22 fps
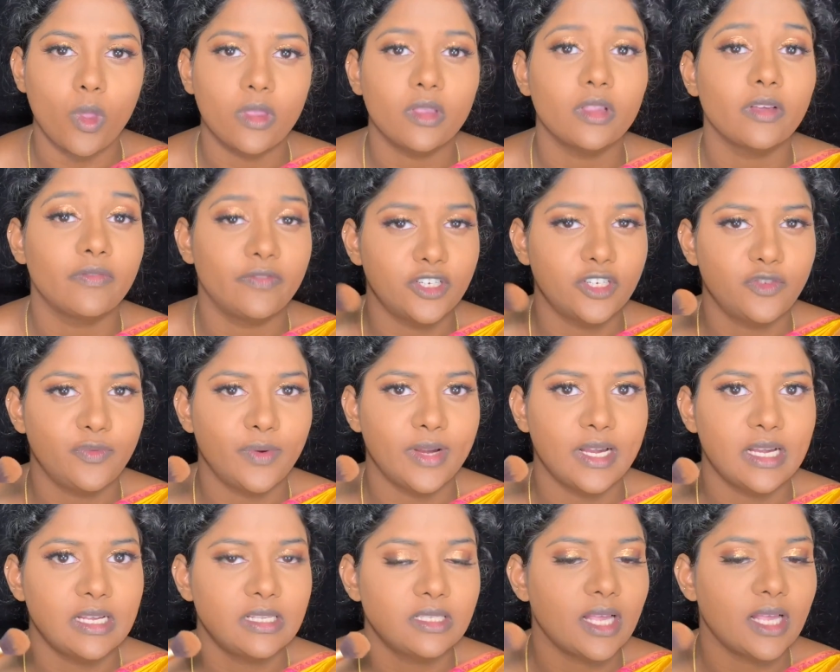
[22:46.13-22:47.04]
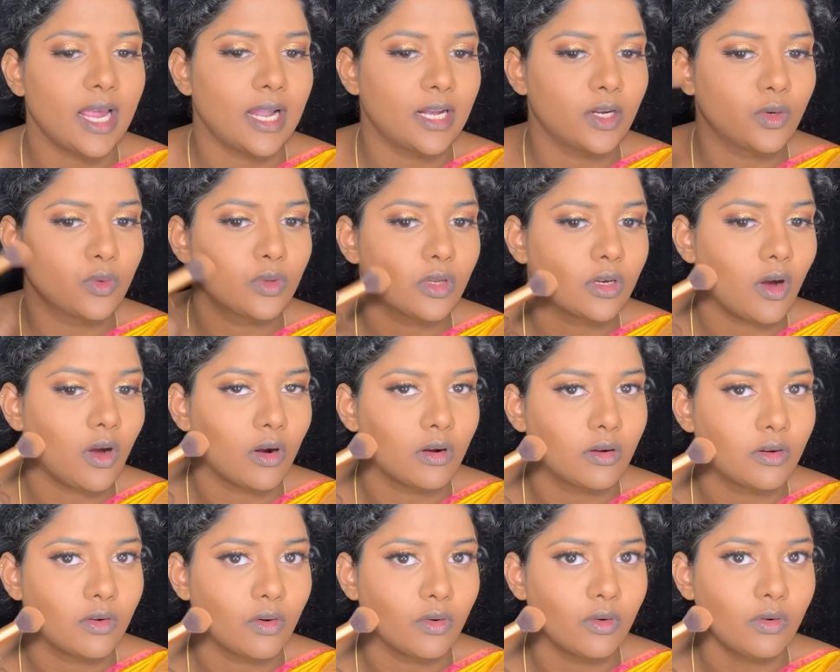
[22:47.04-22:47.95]
the fish face and do the
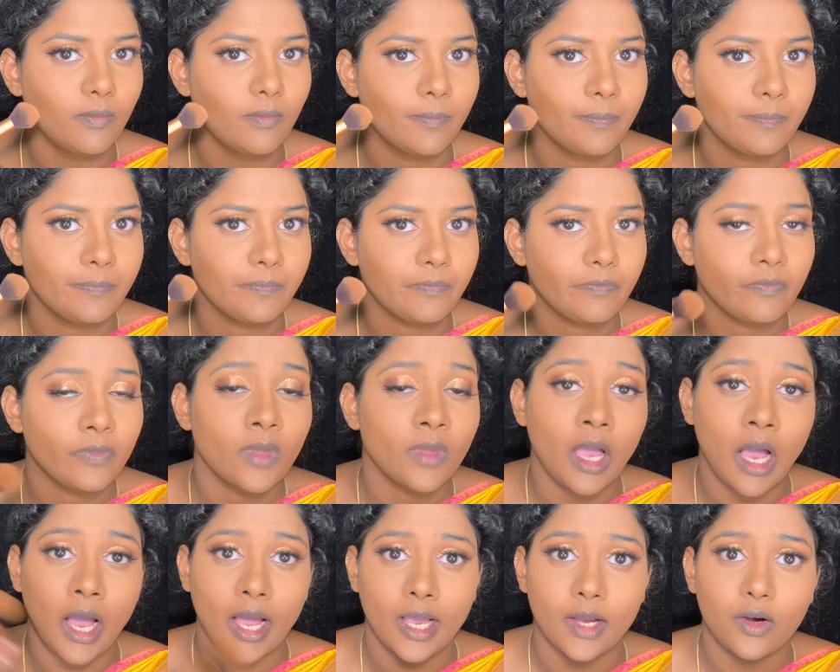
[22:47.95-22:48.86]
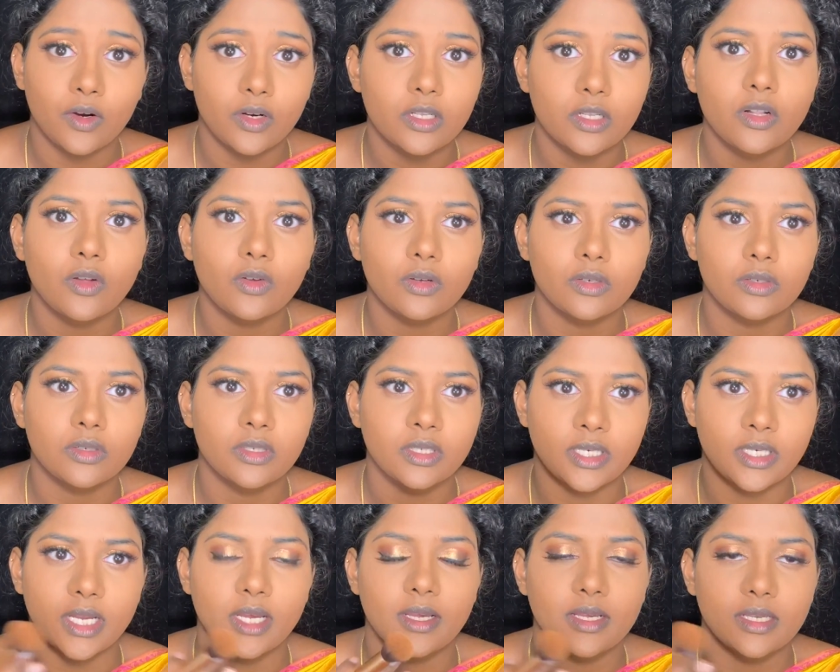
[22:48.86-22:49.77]
contour, are you gonna
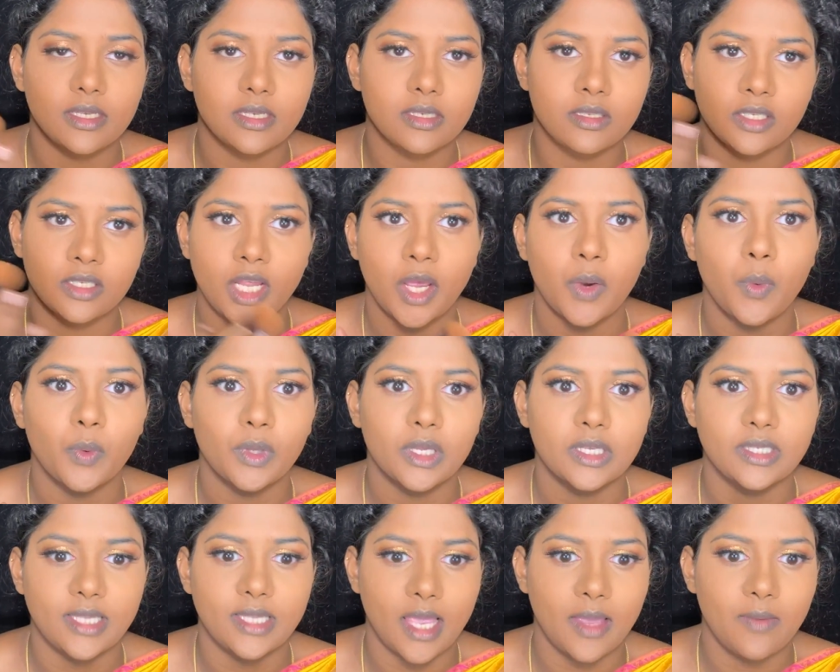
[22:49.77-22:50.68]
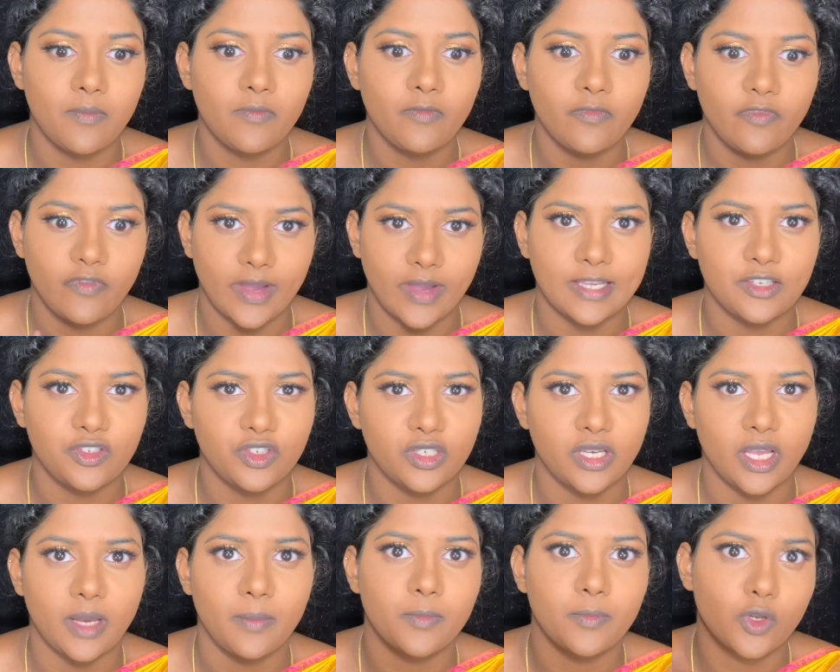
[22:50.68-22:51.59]
stay with the same face
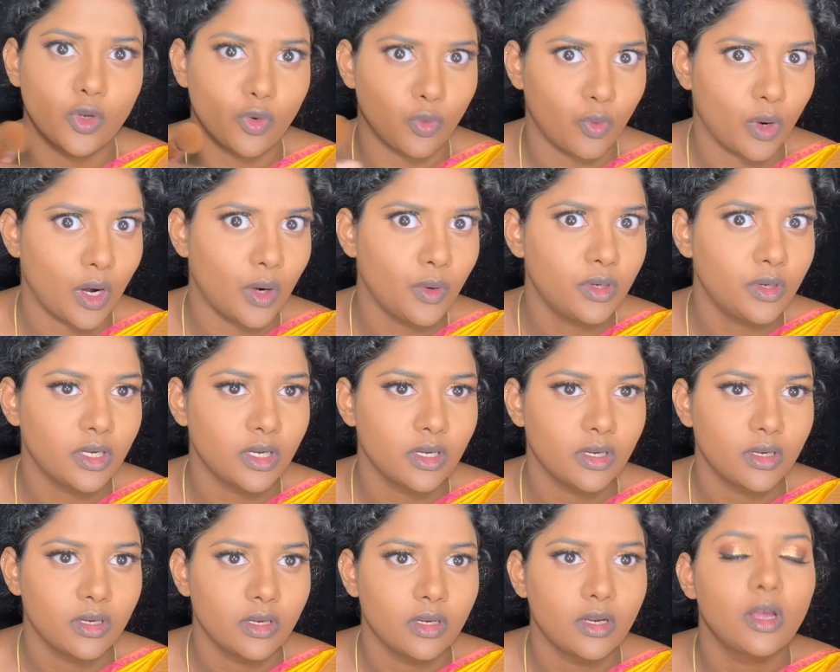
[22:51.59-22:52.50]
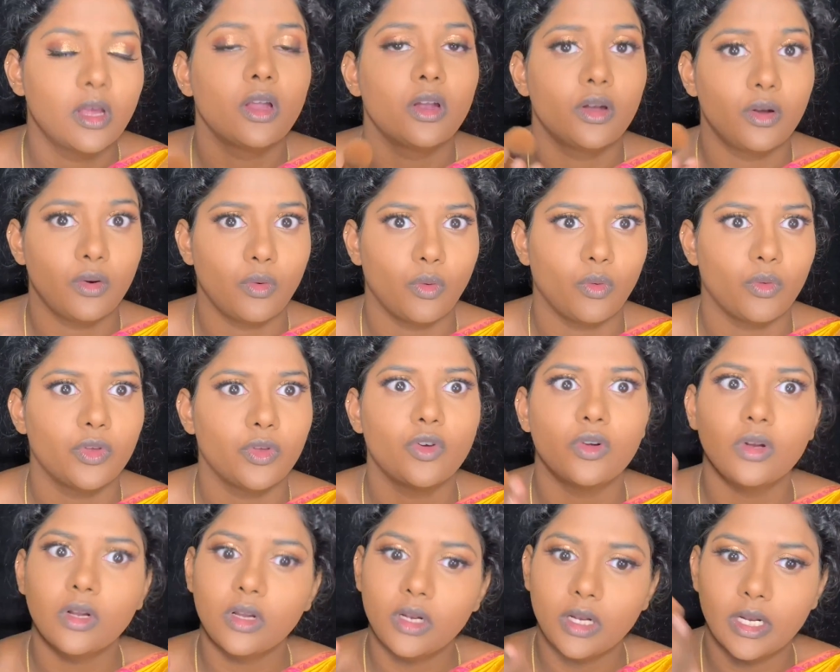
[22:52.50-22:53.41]
shape throughout? No, you're
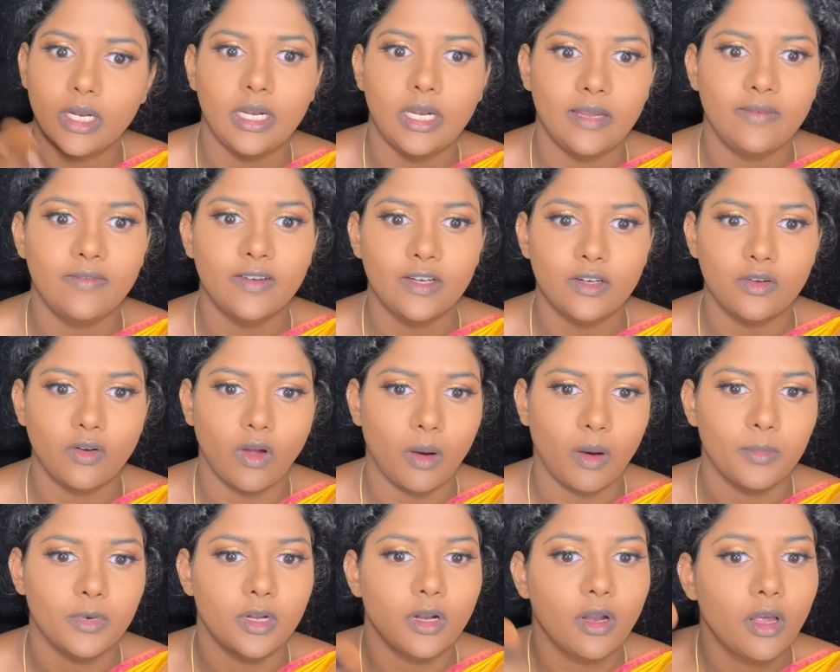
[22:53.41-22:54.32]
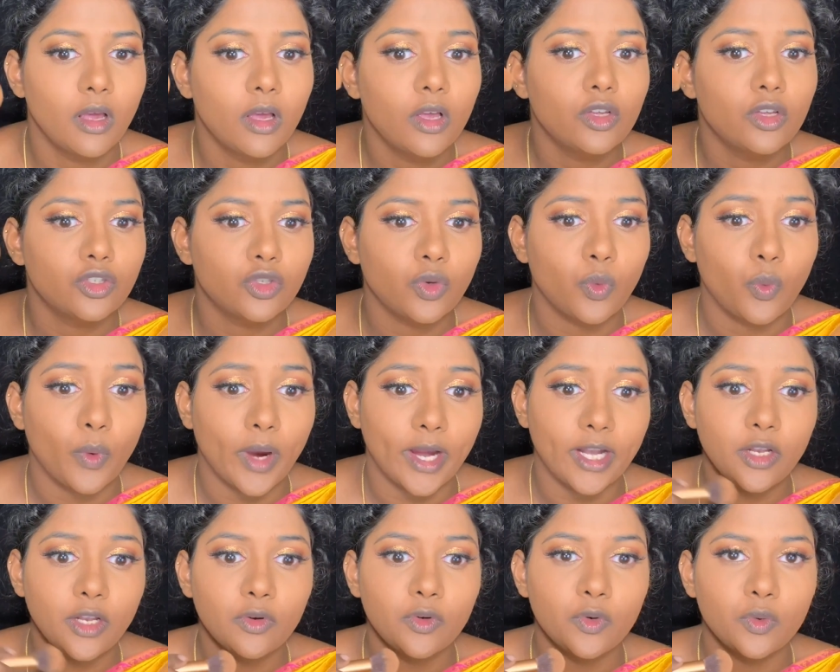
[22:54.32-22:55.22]
gonna leave it normal. So why
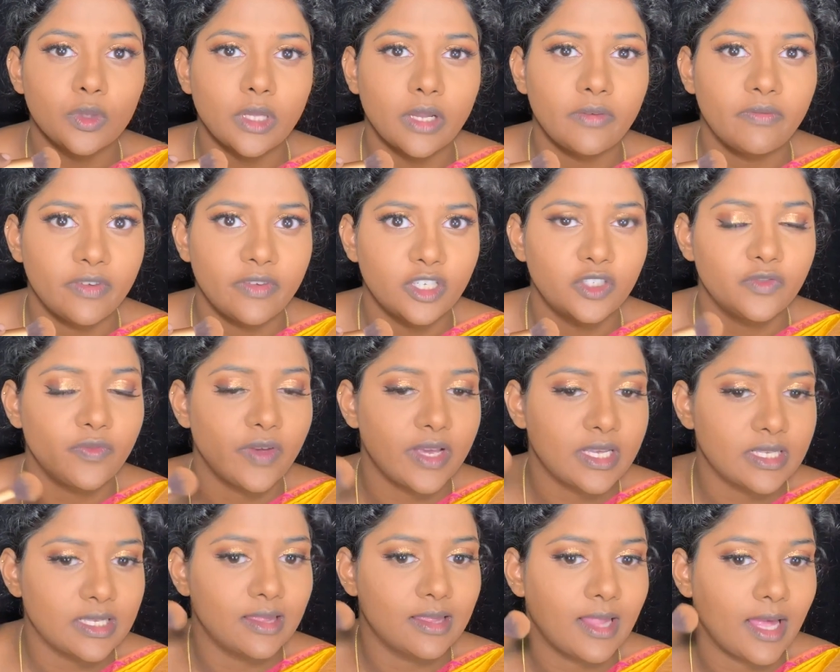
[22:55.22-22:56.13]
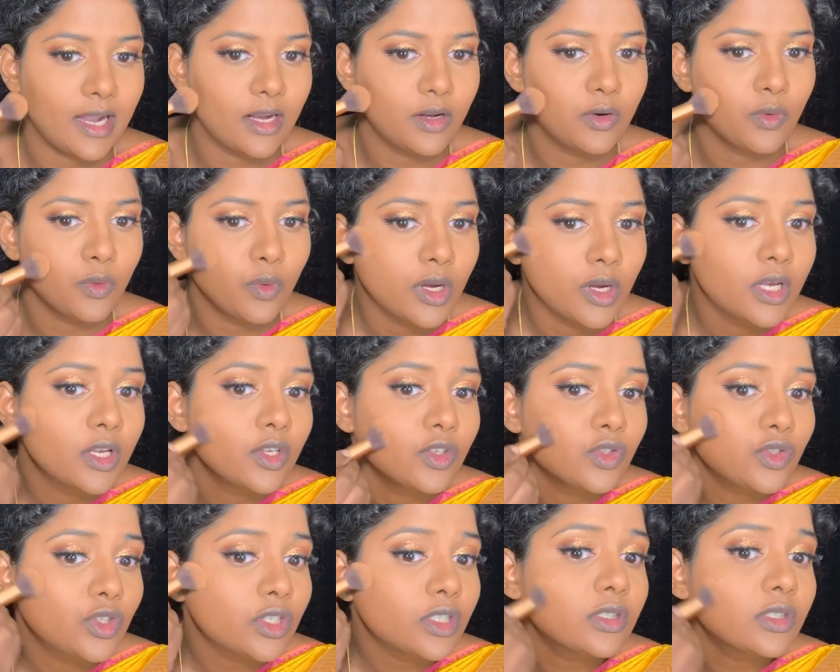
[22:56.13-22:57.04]
do you do that fish face and then do,
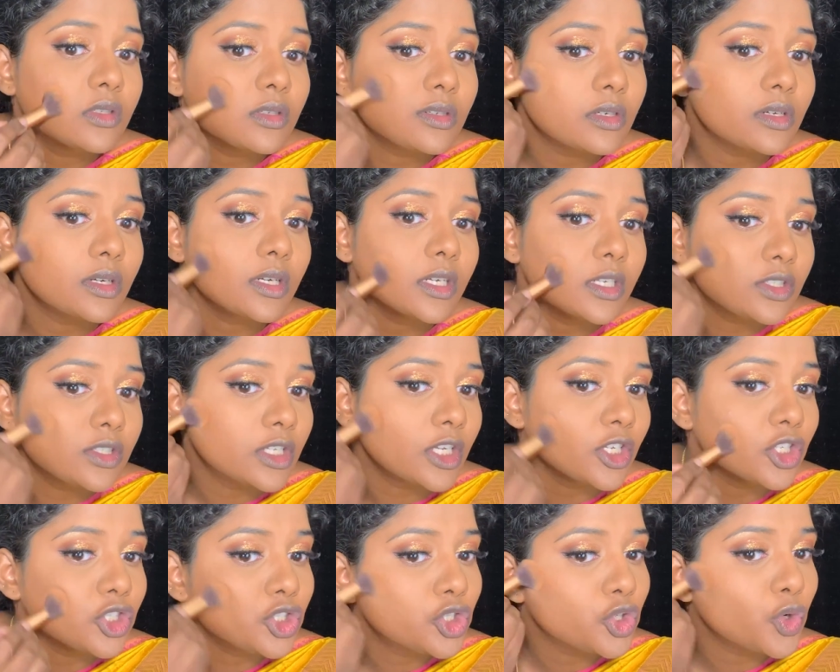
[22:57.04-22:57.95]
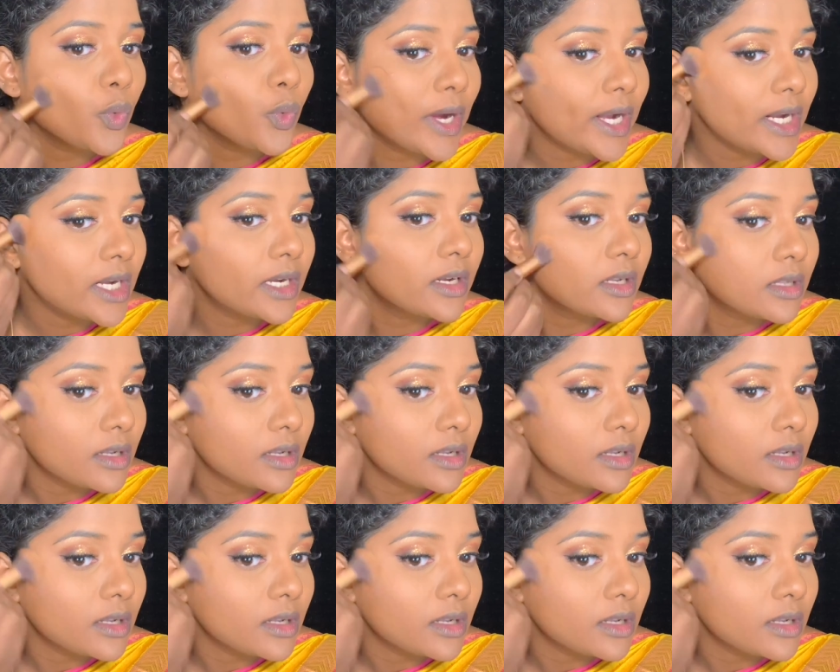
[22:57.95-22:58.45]
just accentuate